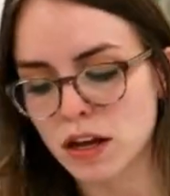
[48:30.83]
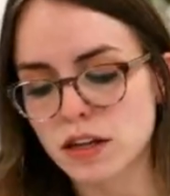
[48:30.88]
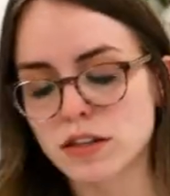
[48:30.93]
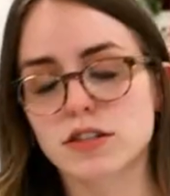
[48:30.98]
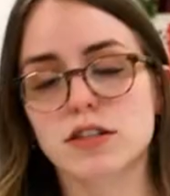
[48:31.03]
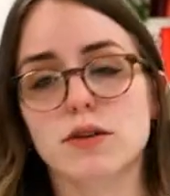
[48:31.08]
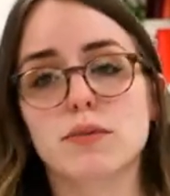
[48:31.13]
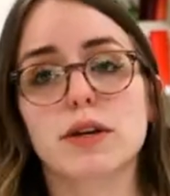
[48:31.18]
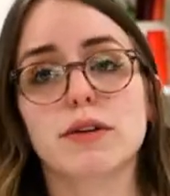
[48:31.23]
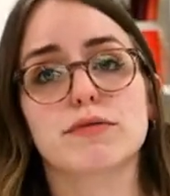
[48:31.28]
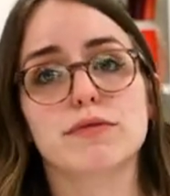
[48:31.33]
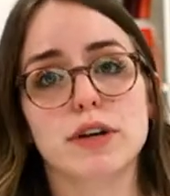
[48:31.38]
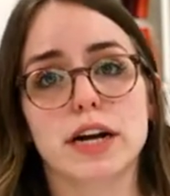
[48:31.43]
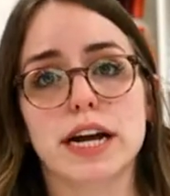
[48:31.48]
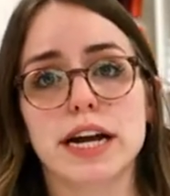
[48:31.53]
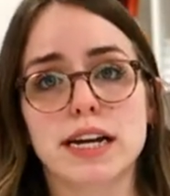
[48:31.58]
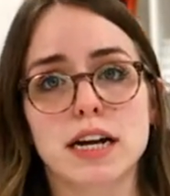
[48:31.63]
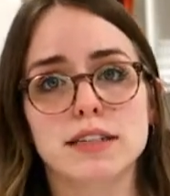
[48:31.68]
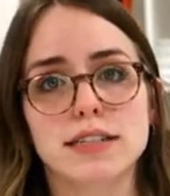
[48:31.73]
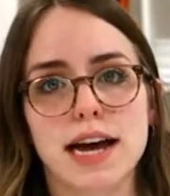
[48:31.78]
So we've
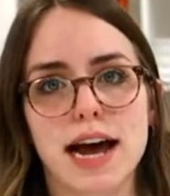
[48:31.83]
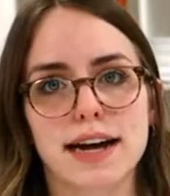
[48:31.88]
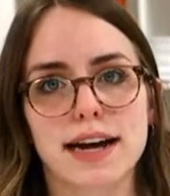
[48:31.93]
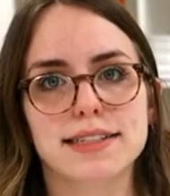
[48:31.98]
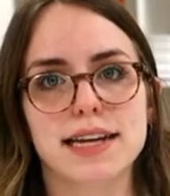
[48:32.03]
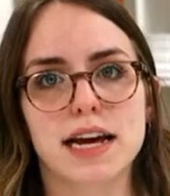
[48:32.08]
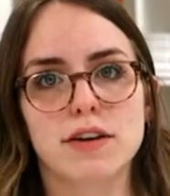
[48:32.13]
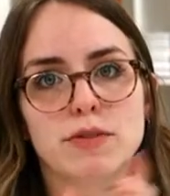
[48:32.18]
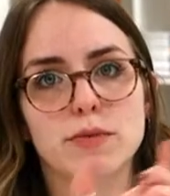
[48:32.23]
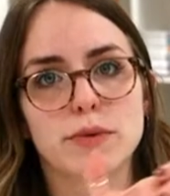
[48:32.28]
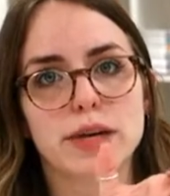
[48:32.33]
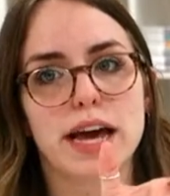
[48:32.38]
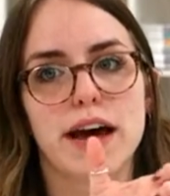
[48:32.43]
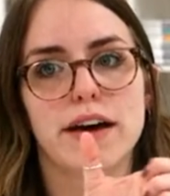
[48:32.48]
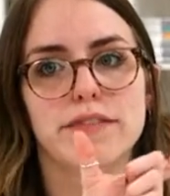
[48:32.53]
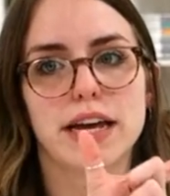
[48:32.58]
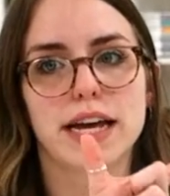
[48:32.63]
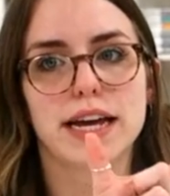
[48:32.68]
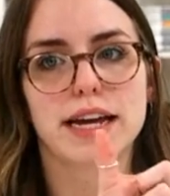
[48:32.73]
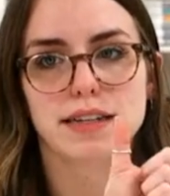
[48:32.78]
ran our tack down. We
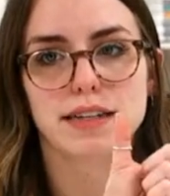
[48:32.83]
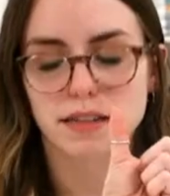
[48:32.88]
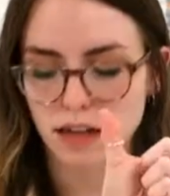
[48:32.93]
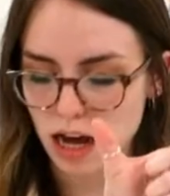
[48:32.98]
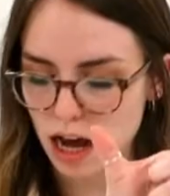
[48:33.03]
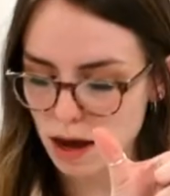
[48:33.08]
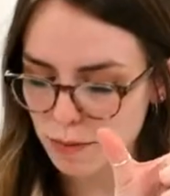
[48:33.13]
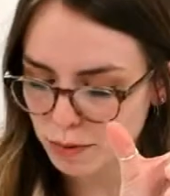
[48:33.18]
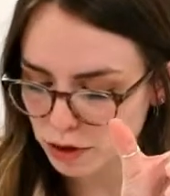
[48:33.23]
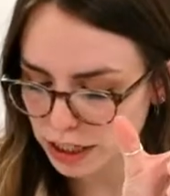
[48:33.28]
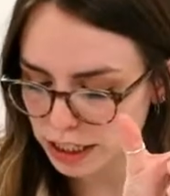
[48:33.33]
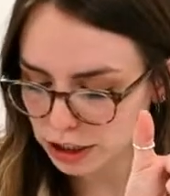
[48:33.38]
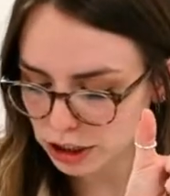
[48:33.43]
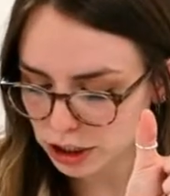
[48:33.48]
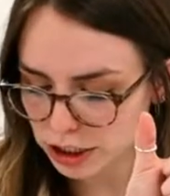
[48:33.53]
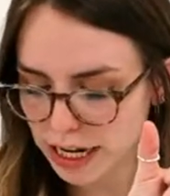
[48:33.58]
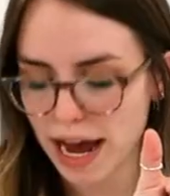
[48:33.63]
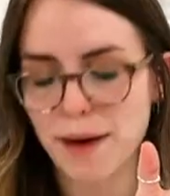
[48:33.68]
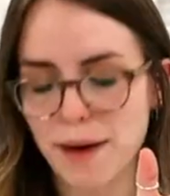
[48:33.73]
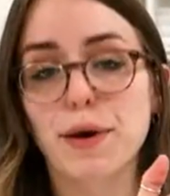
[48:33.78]
have a couple inch
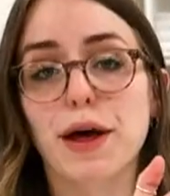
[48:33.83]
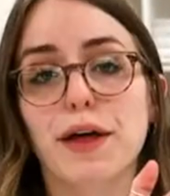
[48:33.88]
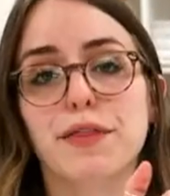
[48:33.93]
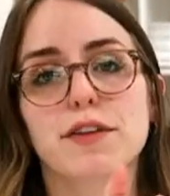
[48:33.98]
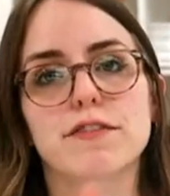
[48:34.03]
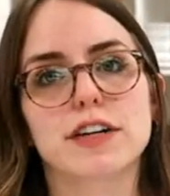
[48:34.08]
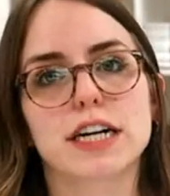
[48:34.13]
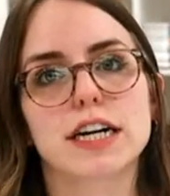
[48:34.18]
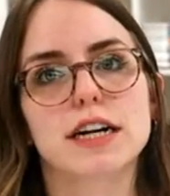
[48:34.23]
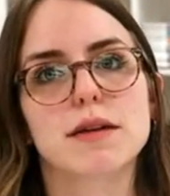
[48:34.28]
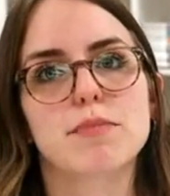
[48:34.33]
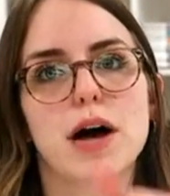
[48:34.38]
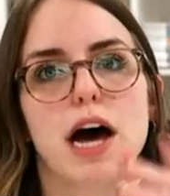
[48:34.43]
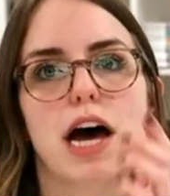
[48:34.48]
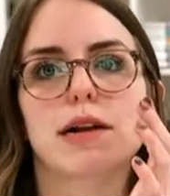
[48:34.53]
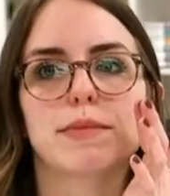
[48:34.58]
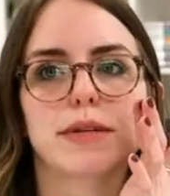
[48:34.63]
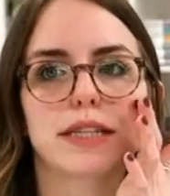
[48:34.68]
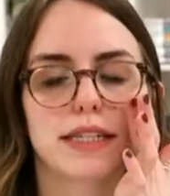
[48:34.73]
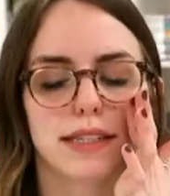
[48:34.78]
gap at the very
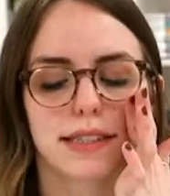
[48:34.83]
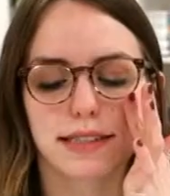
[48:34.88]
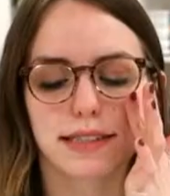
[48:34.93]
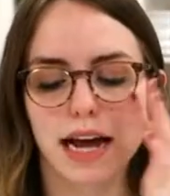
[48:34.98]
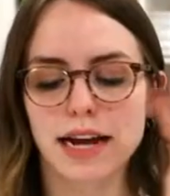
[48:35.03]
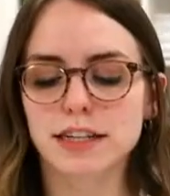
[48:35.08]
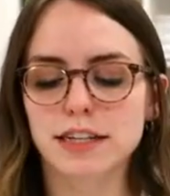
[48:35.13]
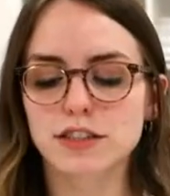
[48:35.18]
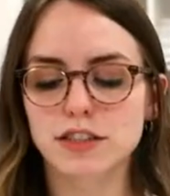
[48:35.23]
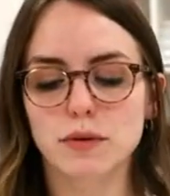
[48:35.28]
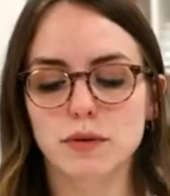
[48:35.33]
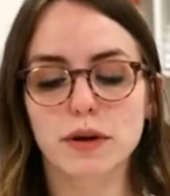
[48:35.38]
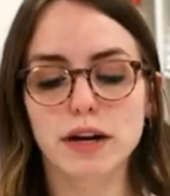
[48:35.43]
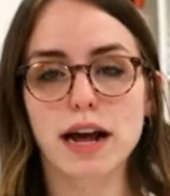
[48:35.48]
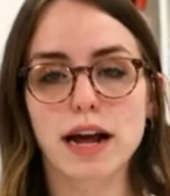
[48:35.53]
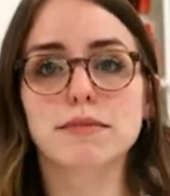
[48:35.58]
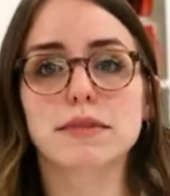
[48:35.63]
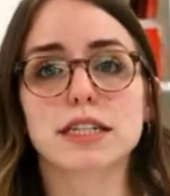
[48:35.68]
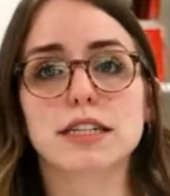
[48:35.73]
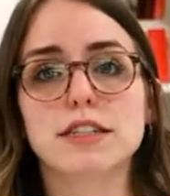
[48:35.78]
bottom of the design. So what
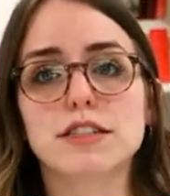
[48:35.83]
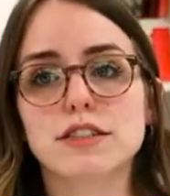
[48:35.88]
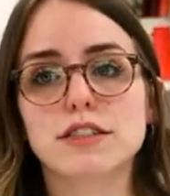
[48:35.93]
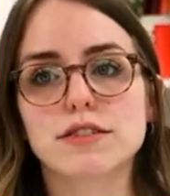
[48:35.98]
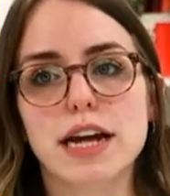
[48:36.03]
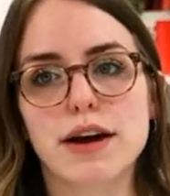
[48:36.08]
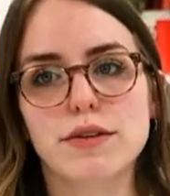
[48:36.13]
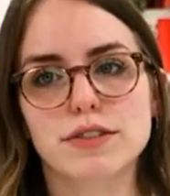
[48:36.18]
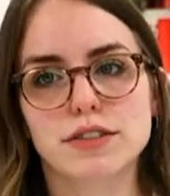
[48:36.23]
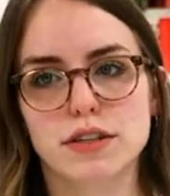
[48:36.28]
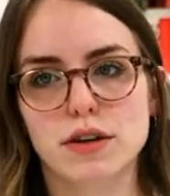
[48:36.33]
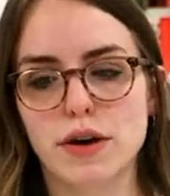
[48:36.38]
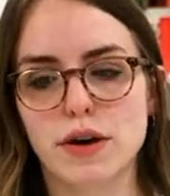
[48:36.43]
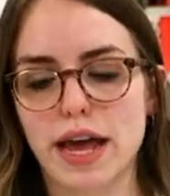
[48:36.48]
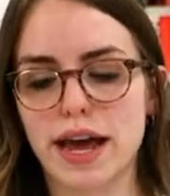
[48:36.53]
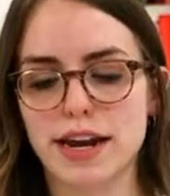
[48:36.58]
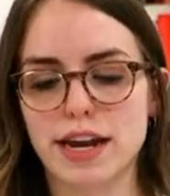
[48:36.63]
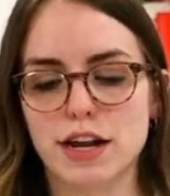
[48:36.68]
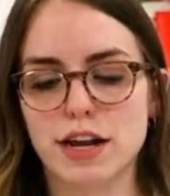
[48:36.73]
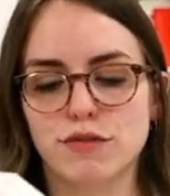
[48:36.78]
I'm going to do now is go
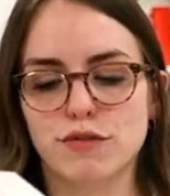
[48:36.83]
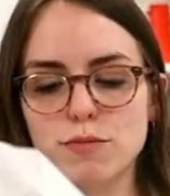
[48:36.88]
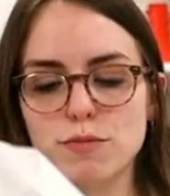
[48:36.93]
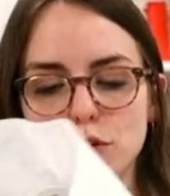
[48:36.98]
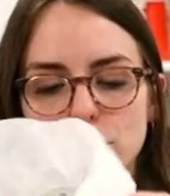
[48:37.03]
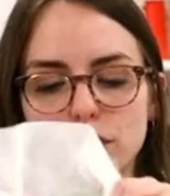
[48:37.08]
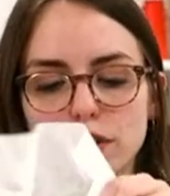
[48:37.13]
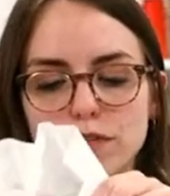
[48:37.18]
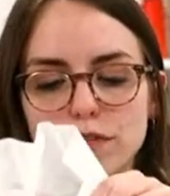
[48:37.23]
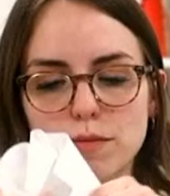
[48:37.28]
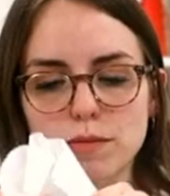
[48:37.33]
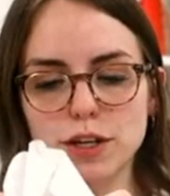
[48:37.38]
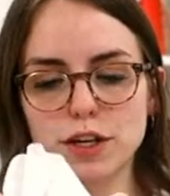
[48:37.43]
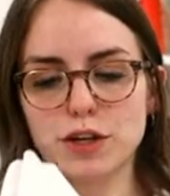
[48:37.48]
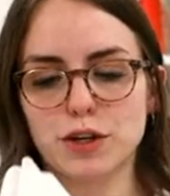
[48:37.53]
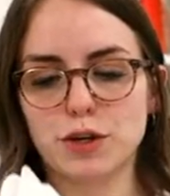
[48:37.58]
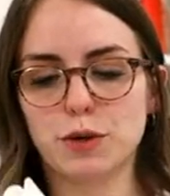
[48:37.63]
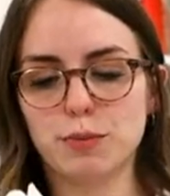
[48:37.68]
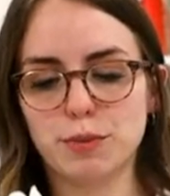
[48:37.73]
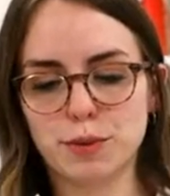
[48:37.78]
ahead and remove it from the
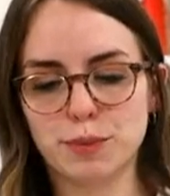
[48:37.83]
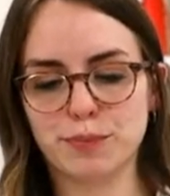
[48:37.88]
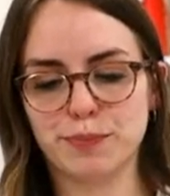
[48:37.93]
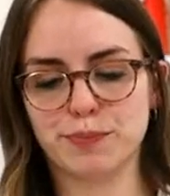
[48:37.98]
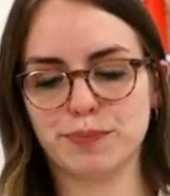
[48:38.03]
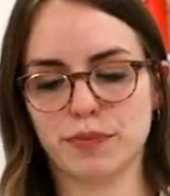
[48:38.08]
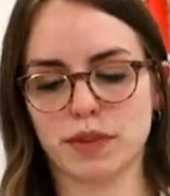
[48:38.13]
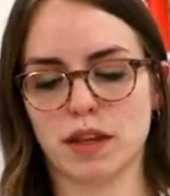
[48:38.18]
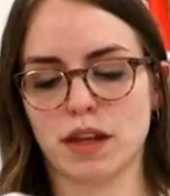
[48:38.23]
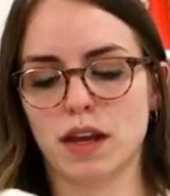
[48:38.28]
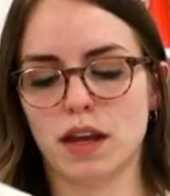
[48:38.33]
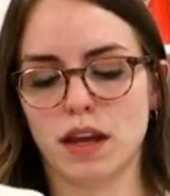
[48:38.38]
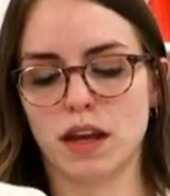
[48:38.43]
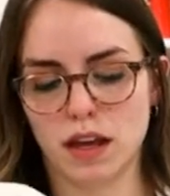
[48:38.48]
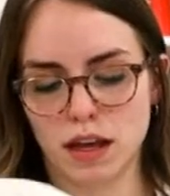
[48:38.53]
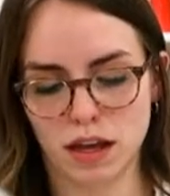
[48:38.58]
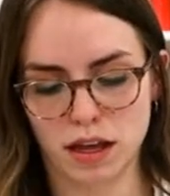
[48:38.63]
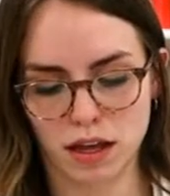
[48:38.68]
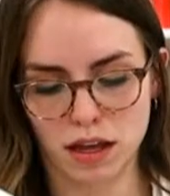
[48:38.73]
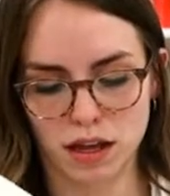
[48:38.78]
hoop
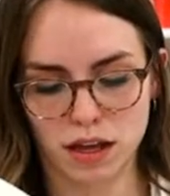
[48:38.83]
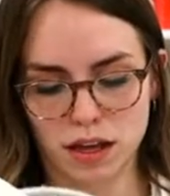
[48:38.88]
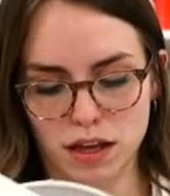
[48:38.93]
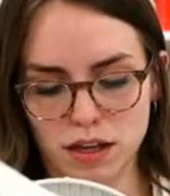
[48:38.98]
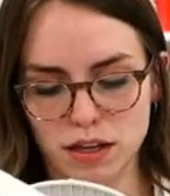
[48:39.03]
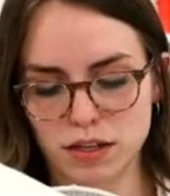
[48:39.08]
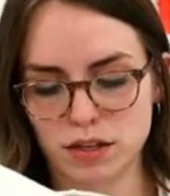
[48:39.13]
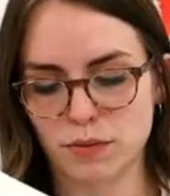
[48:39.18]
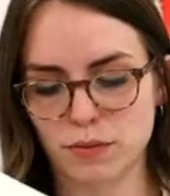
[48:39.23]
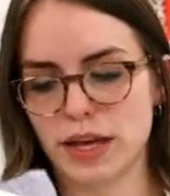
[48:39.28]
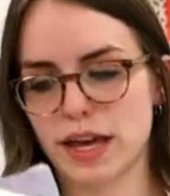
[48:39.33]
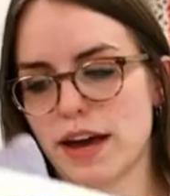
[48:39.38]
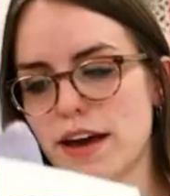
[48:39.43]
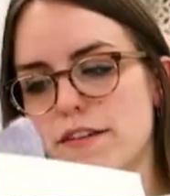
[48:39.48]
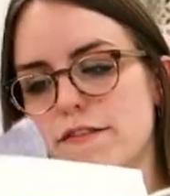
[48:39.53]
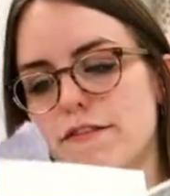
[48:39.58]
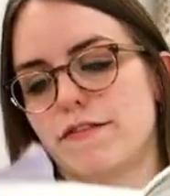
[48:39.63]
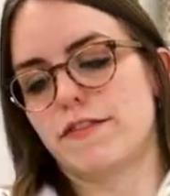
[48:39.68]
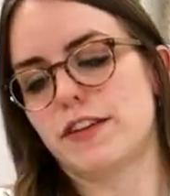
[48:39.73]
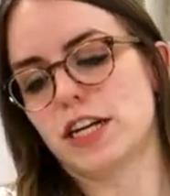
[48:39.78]
we
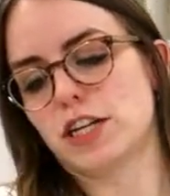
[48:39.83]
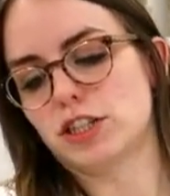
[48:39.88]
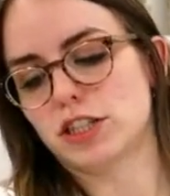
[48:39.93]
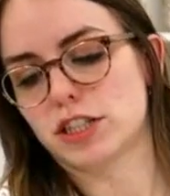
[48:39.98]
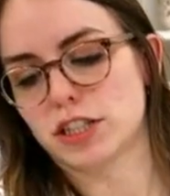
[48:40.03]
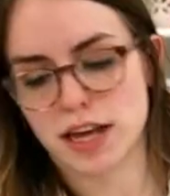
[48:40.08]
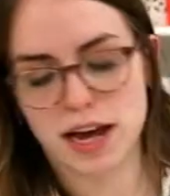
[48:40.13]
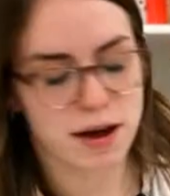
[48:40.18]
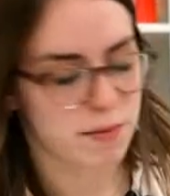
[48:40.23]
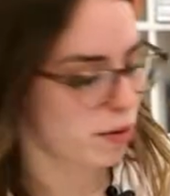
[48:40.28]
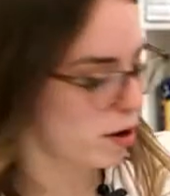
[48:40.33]
have finished that